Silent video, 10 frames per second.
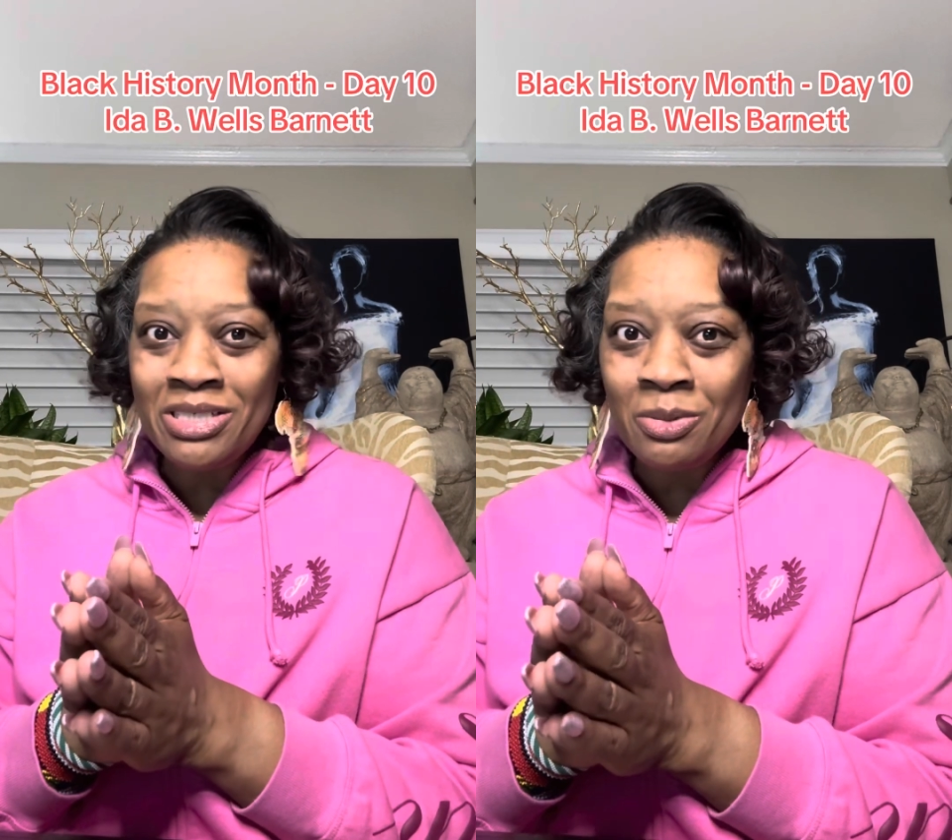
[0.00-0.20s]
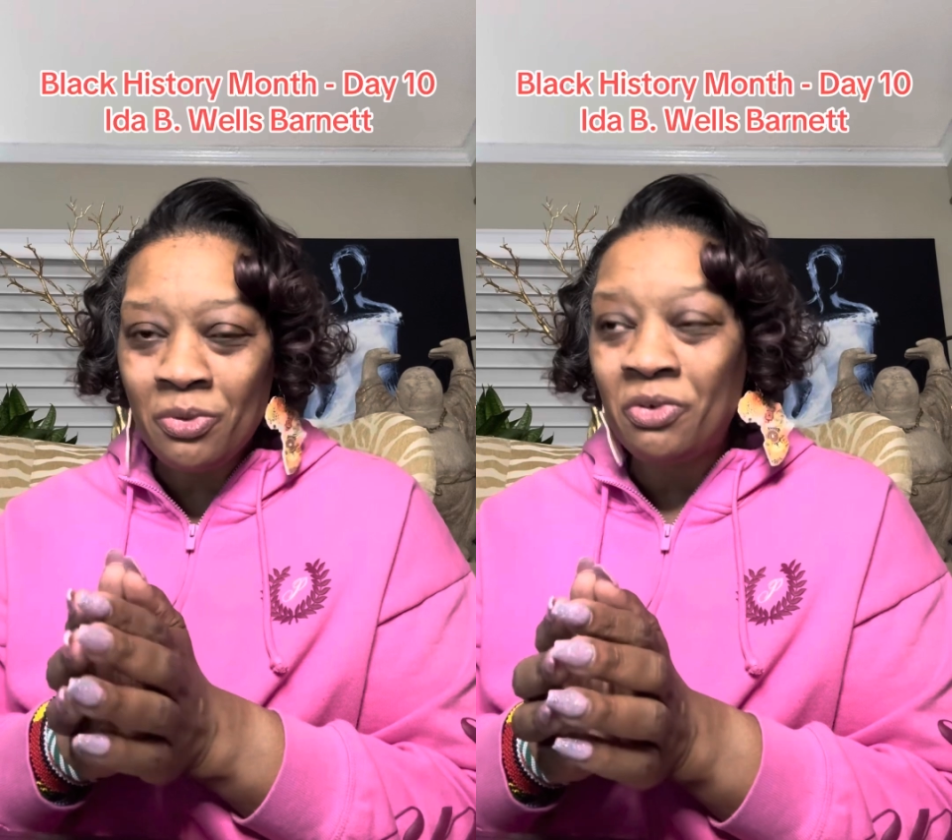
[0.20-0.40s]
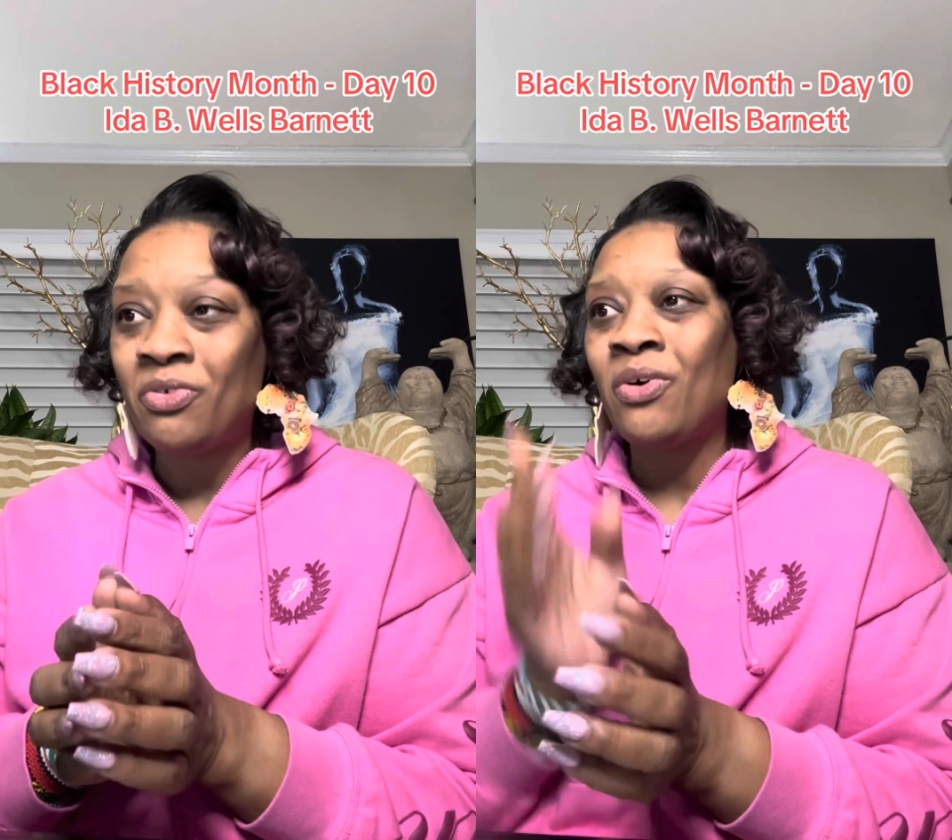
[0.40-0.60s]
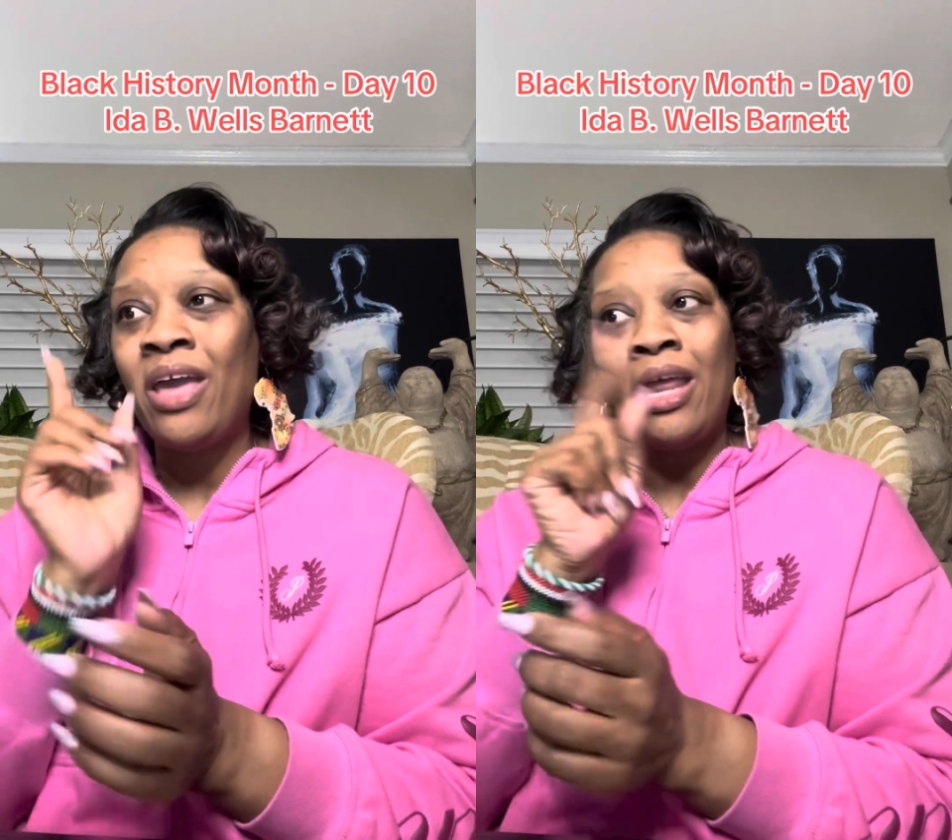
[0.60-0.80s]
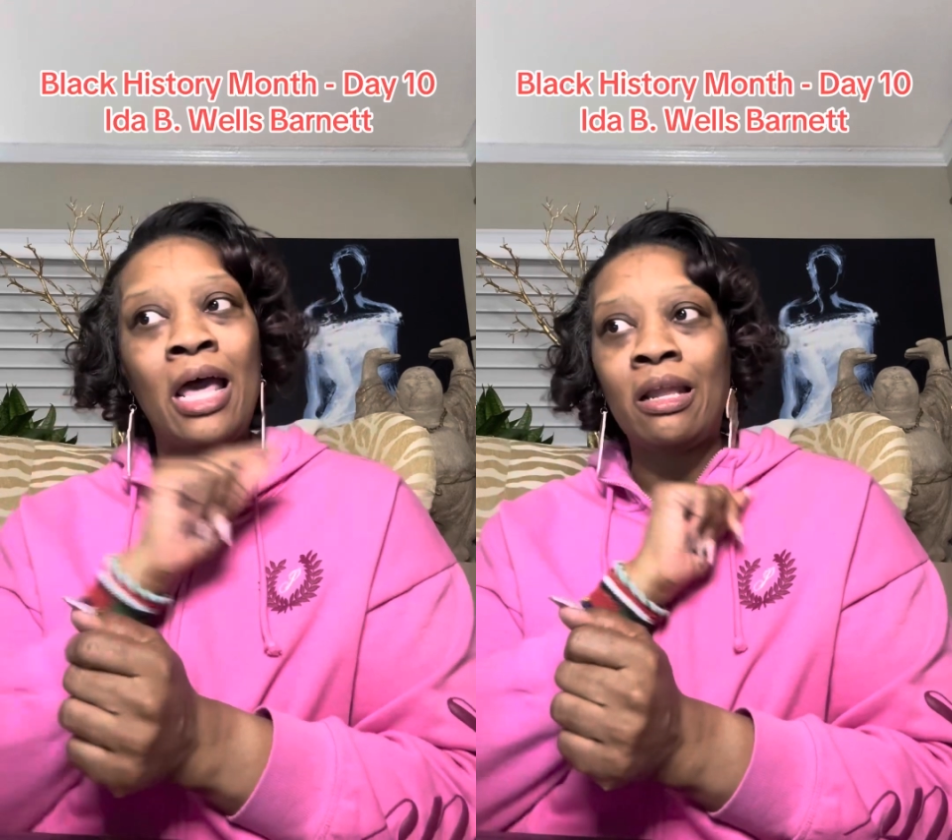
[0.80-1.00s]
approval,
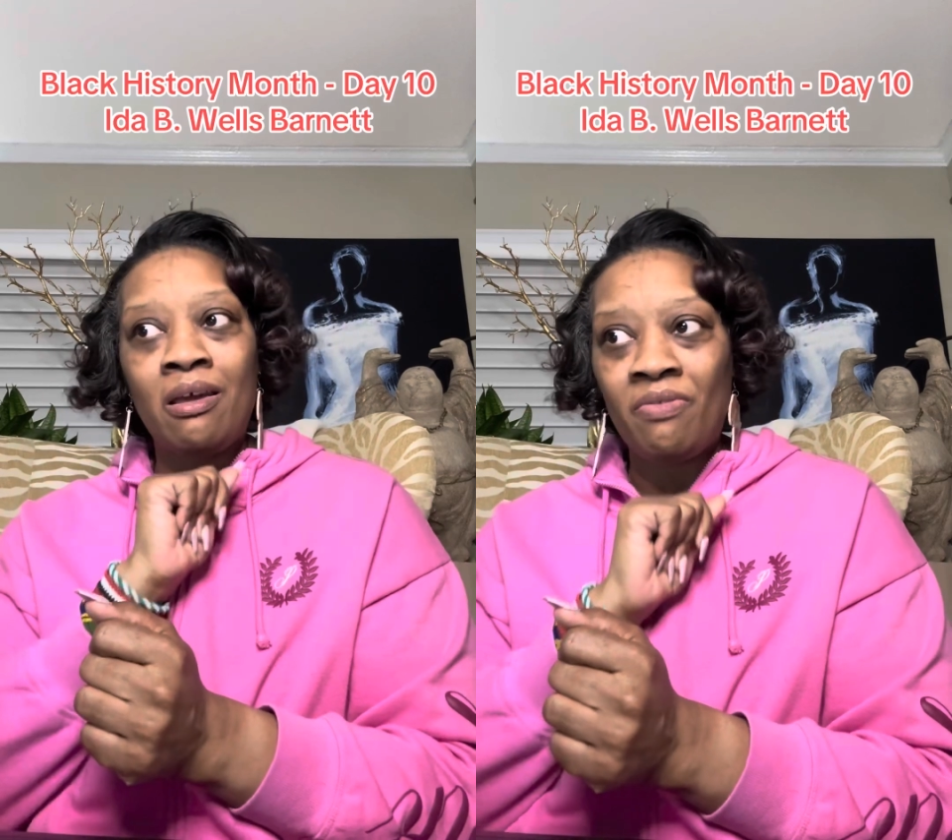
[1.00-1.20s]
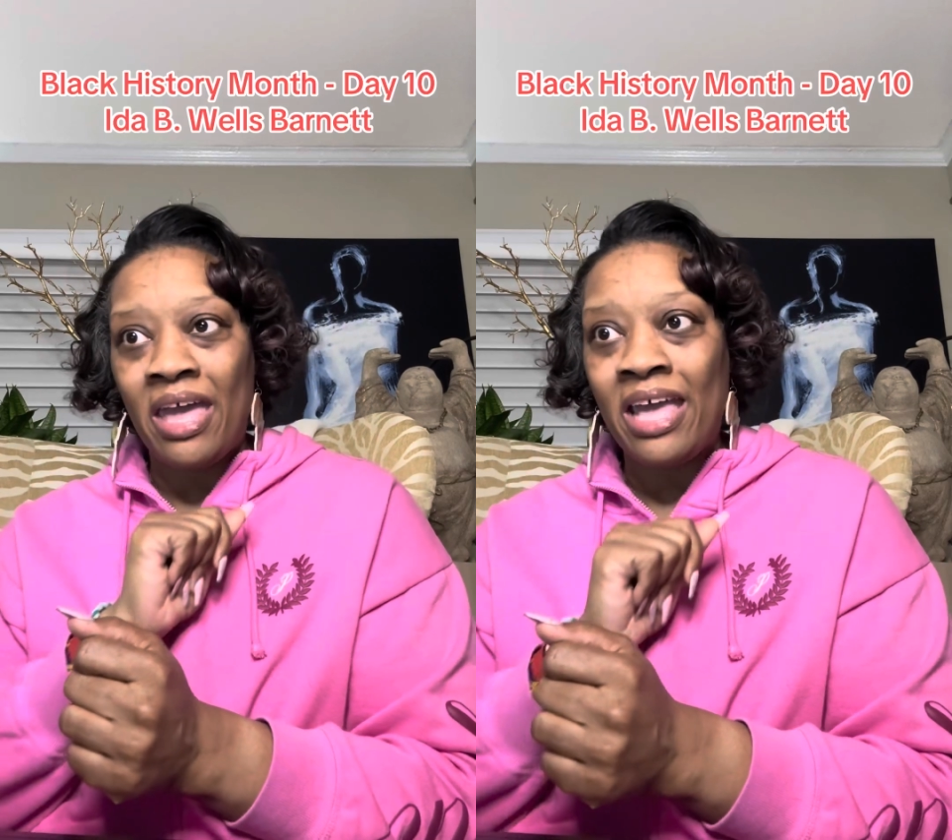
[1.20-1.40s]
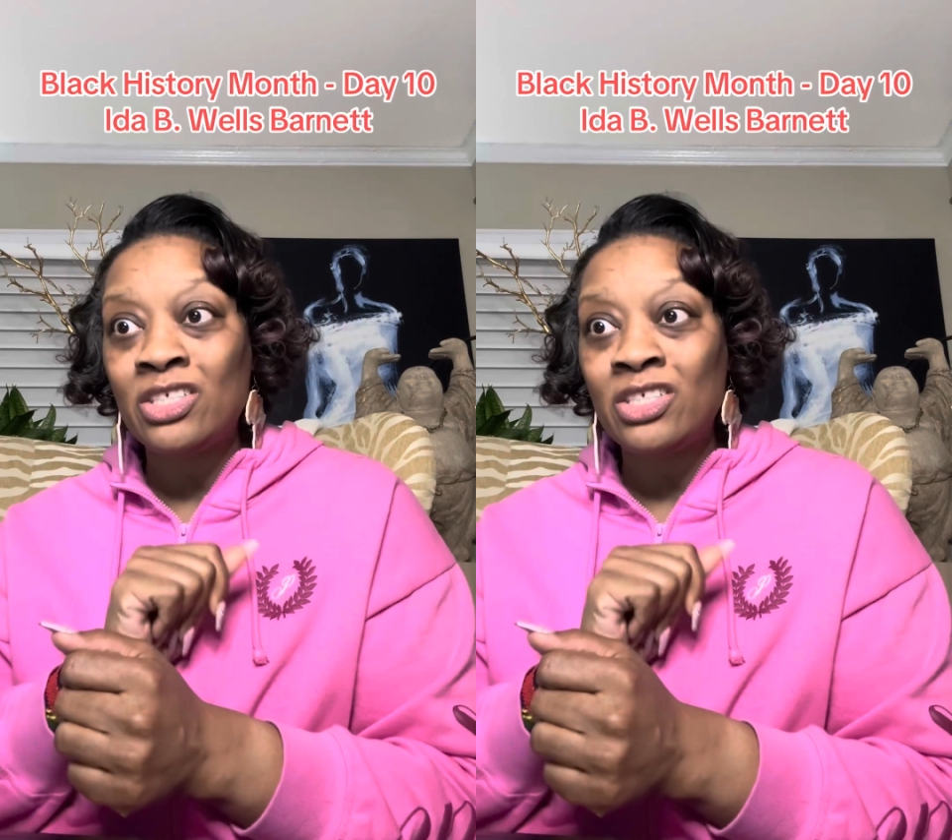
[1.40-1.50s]
and I love that.